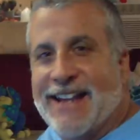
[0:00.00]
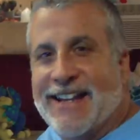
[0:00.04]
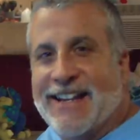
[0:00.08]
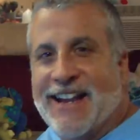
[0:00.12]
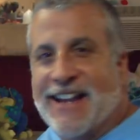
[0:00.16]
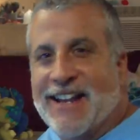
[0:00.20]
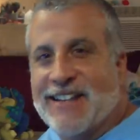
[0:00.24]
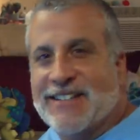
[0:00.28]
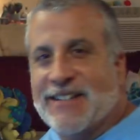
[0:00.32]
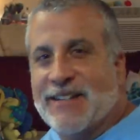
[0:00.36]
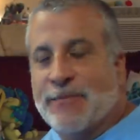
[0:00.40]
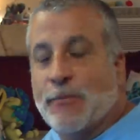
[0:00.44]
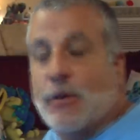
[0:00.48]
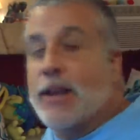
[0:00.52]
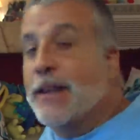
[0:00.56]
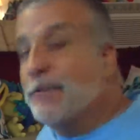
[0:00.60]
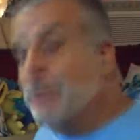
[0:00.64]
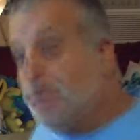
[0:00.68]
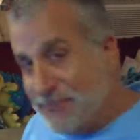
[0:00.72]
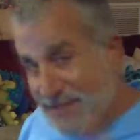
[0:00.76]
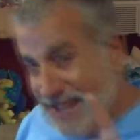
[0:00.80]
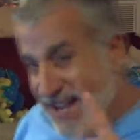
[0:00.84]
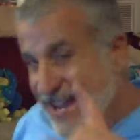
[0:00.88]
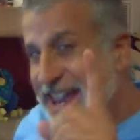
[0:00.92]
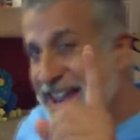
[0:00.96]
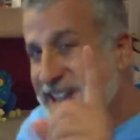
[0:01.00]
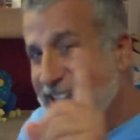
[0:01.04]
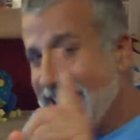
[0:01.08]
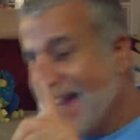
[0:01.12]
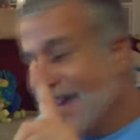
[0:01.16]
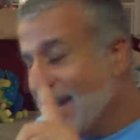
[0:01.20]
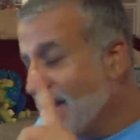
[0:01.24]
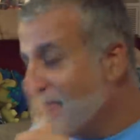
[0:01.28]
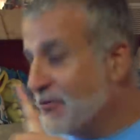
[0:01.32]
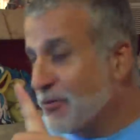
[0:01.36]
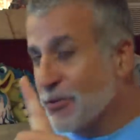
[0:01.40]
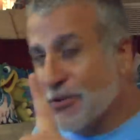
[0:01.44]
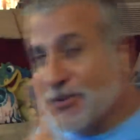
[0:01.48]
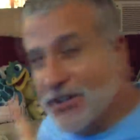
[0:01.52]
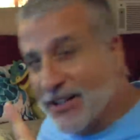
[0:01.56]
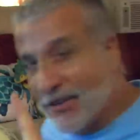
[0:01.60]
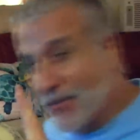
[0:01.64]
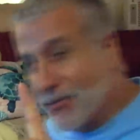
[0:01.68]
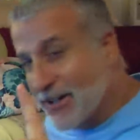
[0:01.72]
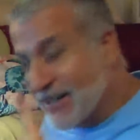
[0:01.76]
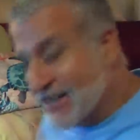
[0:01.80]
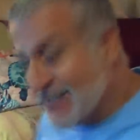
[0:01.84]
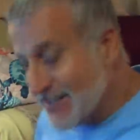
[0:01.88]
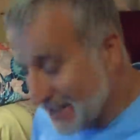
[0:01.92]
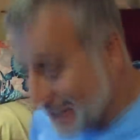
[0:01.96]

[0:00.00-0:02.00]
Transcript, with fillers: uh, got some. Wait, hang on for a second. Wait